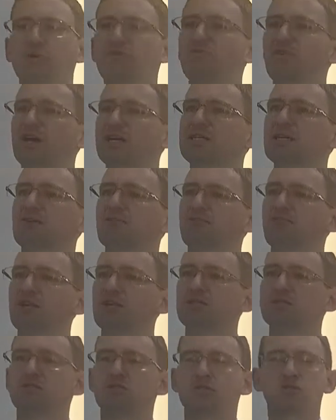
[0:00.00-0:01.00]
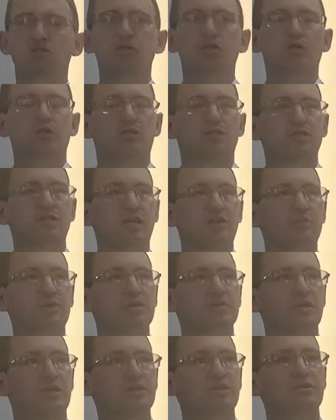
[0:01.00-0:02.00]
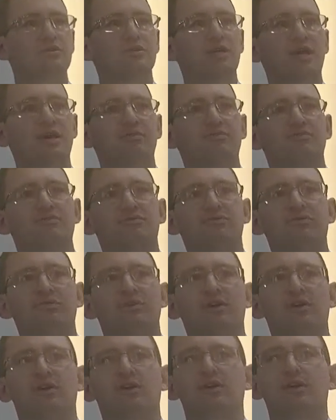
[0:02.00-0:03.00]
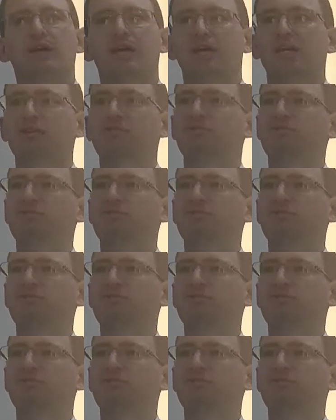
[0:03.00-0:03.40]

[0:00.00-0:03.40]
We invite our friends to church, and they went, I don't have any